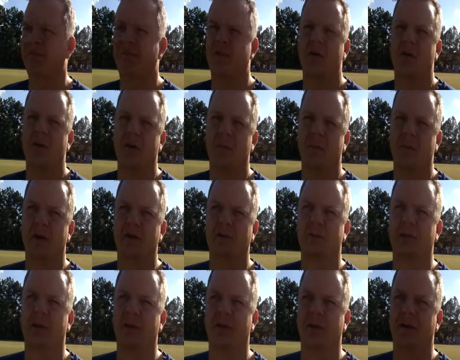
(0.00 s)
far their
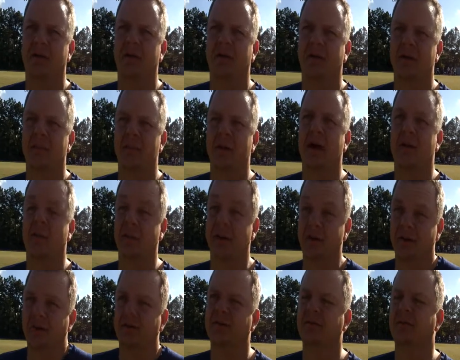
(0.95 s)
best player, in my
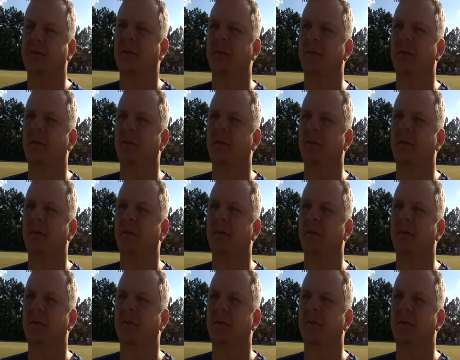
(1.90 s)
opinion.